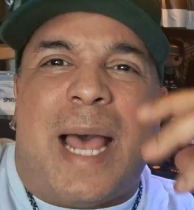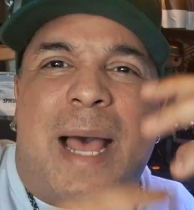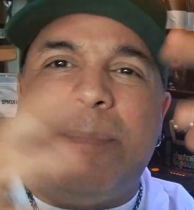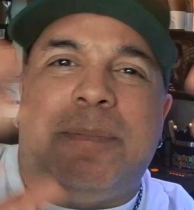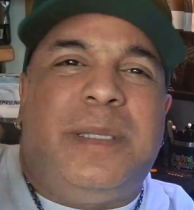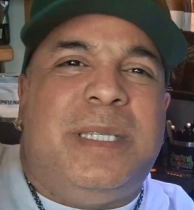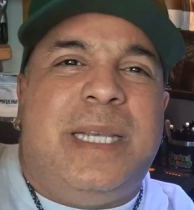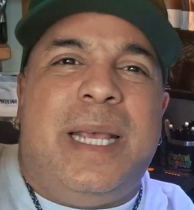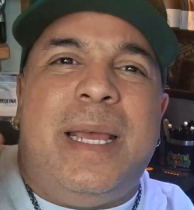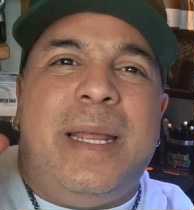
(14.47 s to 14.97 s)

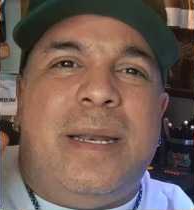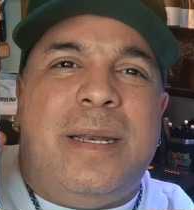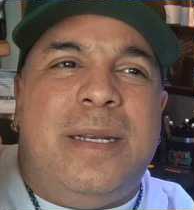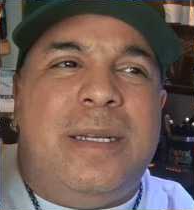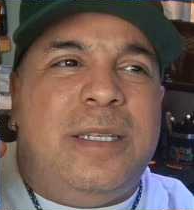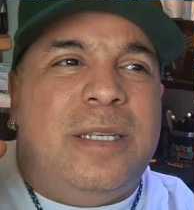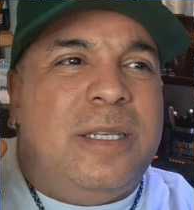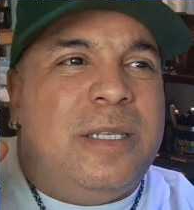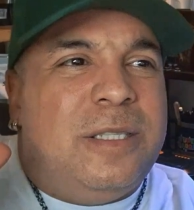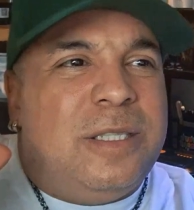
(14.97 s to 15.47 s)
top
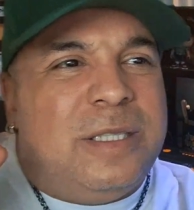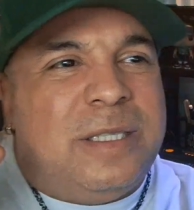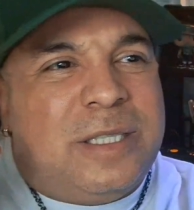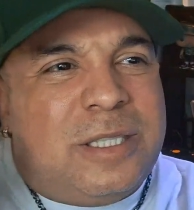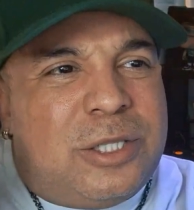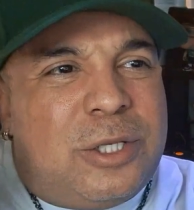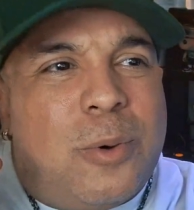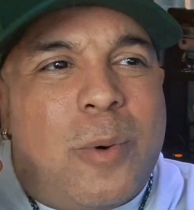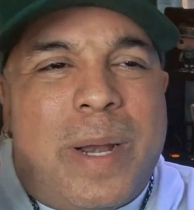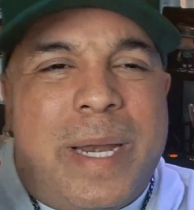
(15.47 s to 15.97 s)
10
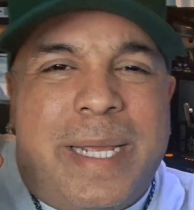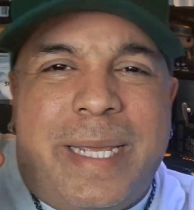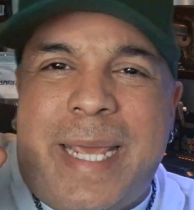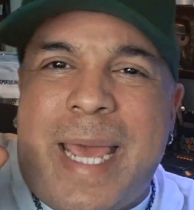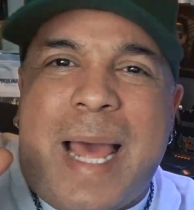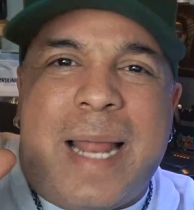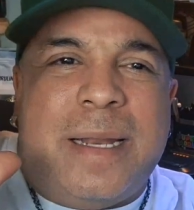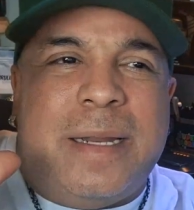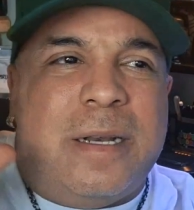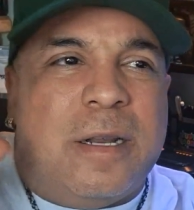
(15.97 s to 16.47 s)

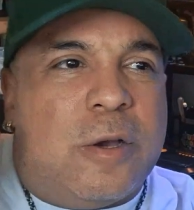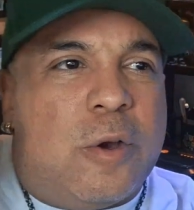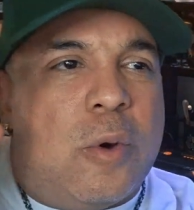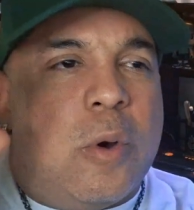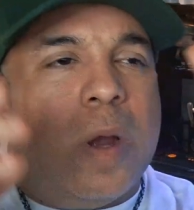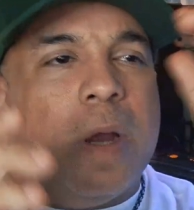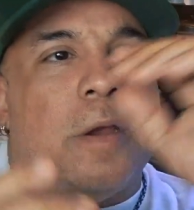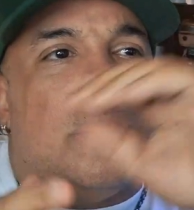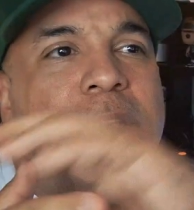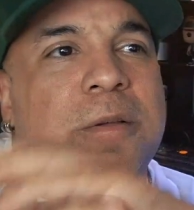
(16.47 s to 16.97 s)
20-gallon
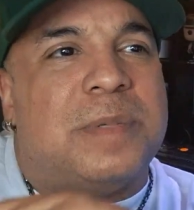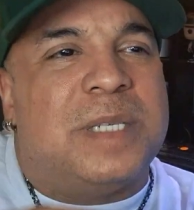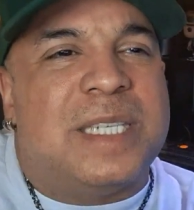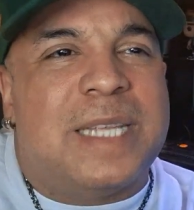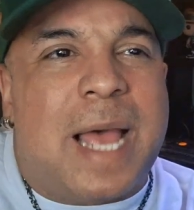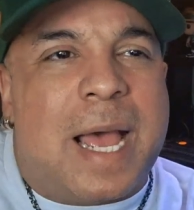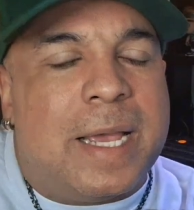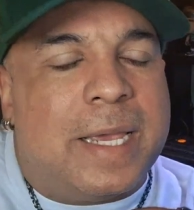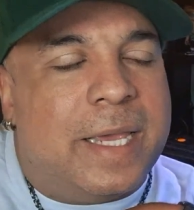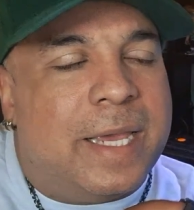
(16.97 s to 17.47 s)
aquarium
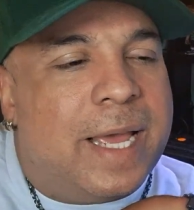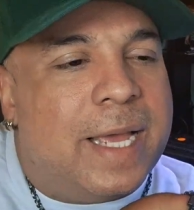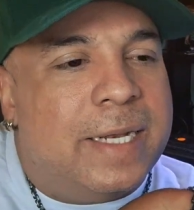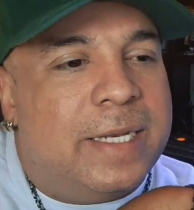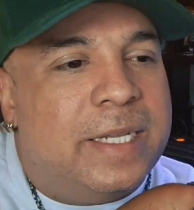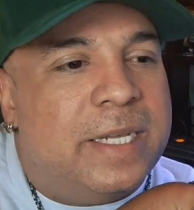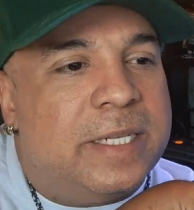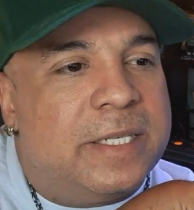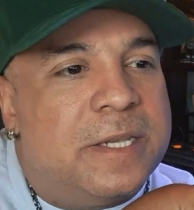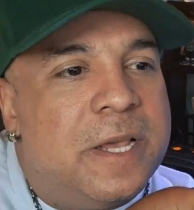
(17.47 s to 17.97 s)
stocking
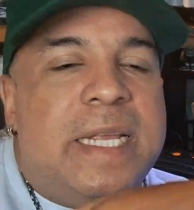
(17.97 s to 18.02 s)
ideas.